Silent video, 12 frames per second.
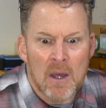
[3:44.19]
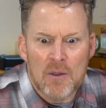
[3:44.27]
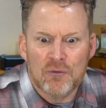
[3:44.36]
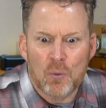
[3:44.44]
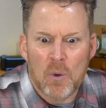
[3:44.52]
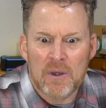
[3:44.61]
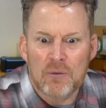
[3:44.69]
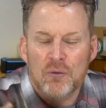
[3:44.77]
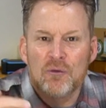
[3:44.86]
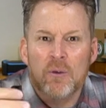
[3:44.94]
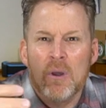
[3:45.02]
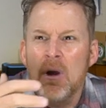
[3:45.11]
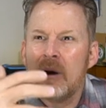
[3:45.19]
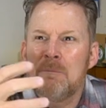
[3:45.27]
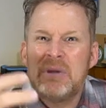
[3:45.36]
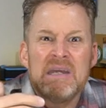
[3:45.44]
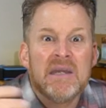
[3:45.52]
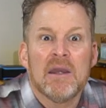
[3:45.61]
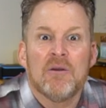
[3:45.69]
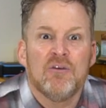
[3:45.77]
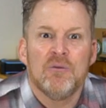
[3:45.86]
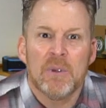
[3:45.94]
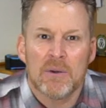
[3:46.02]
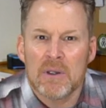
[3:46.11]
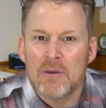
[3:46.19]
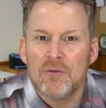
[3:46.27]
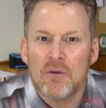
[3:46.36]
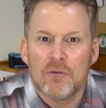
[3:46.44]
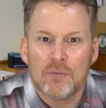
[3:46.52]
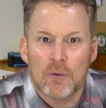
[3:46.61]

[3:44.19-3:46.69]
It's one of those peak experiences